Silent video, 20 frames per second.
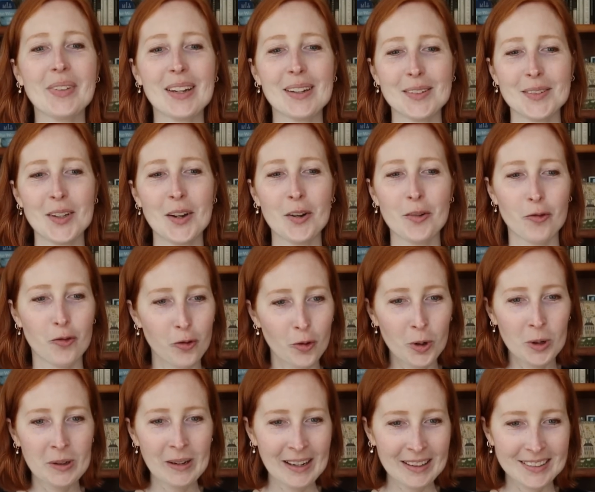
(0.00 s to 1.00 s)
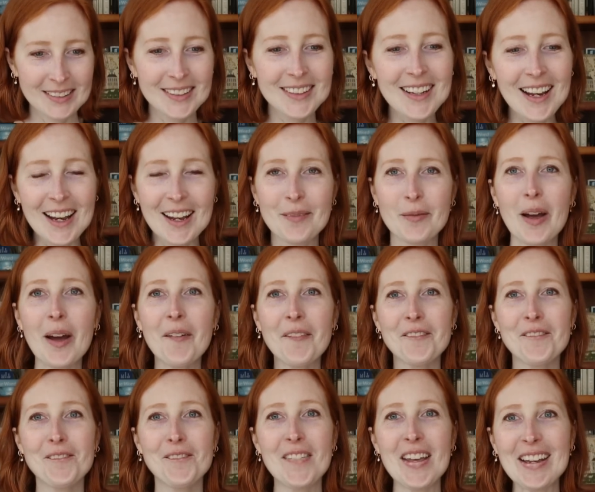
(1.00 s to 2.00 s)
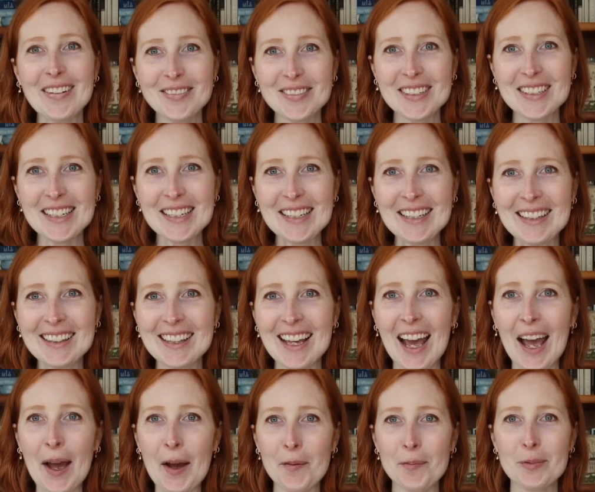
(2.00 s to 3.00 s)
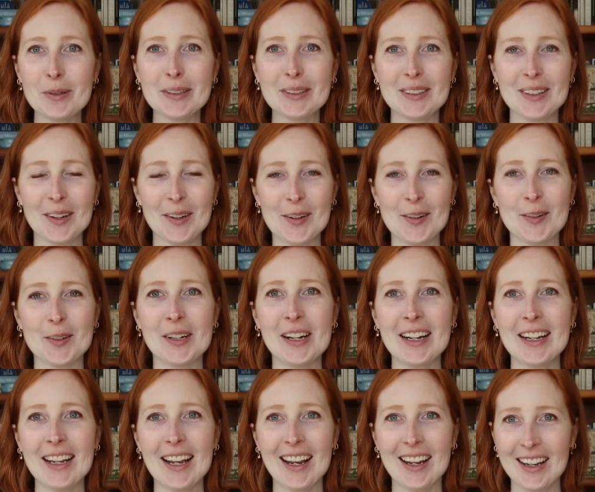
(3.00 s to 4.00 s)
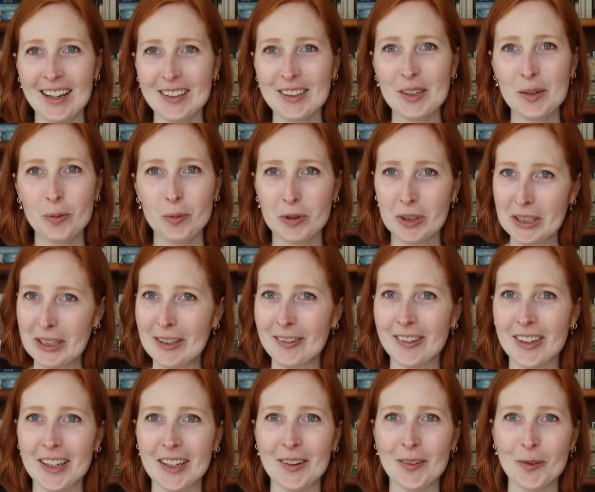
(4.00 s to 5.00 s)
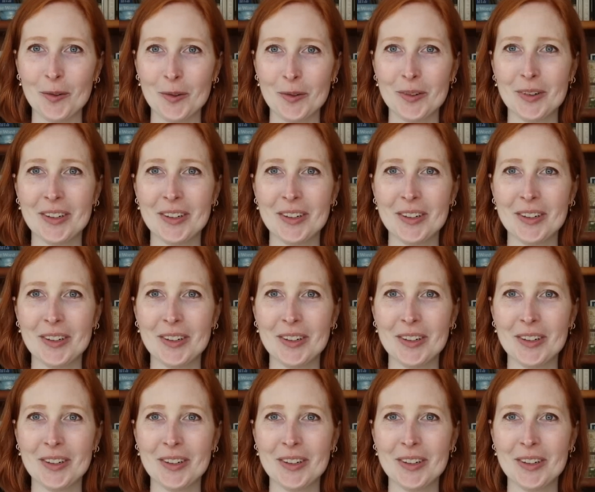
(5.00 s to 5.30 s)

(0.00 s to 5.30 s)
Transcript: So for next time, 50th episode, can you believe it?